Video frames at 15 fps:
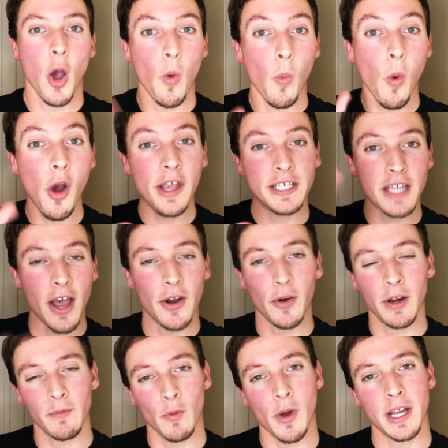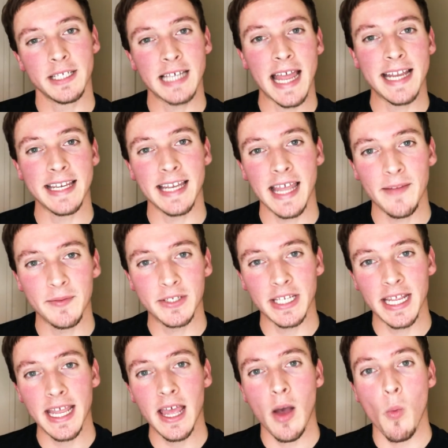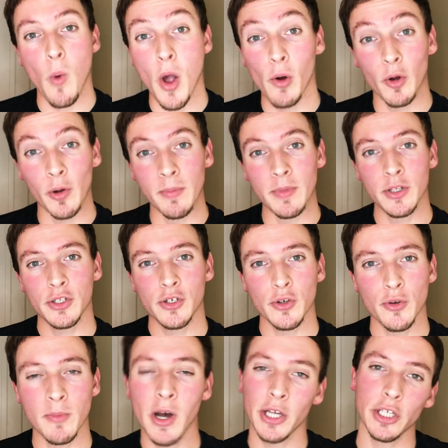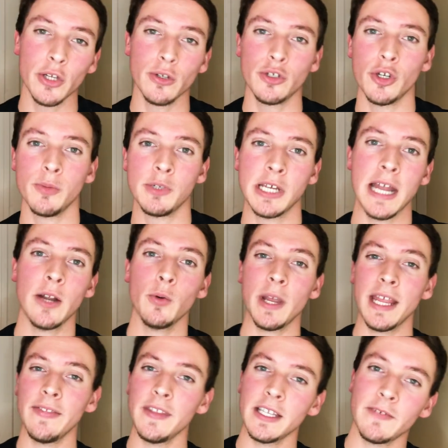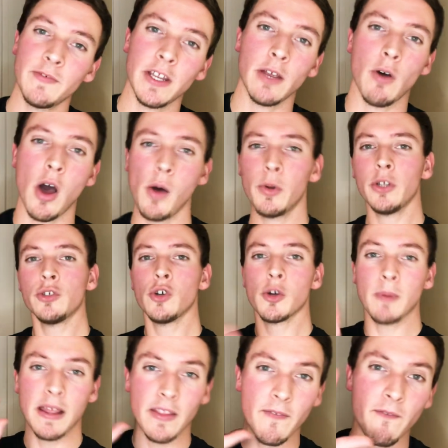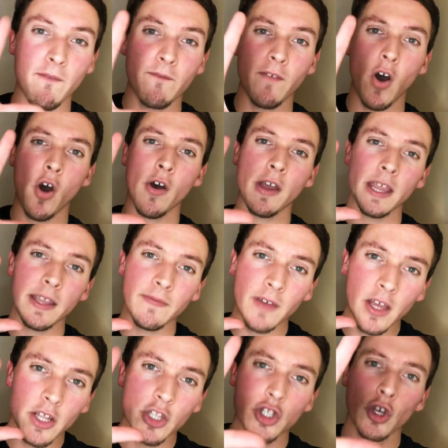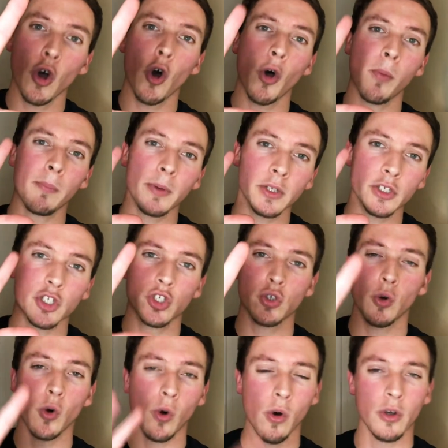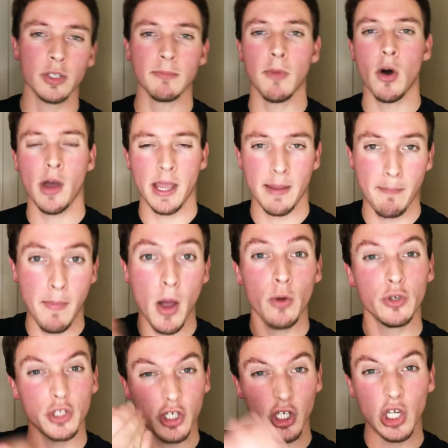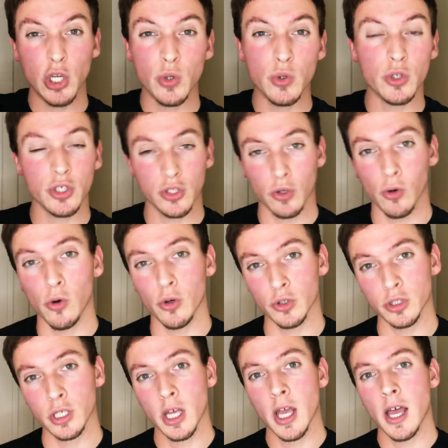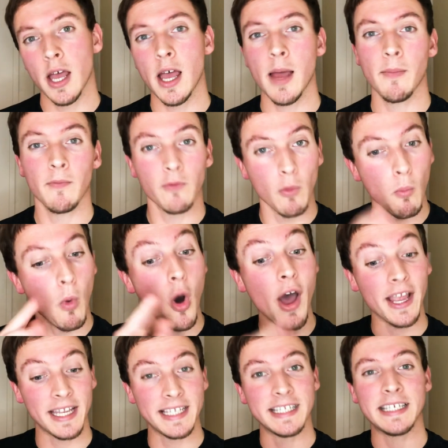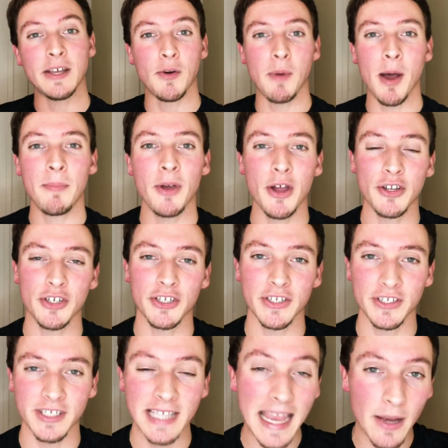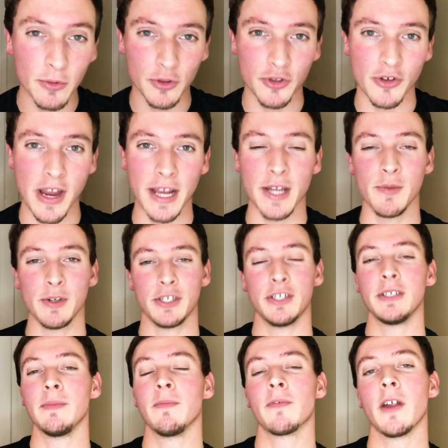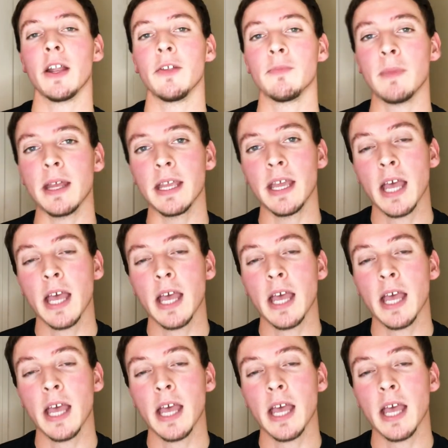What is going on everyone, it's Hayden Davidson here. Welcome to my YouTube channel. In this video, I want to talk about the five top stores, my most used stores, um, from what I can see on my purchase and sales tracker, which is in front of me,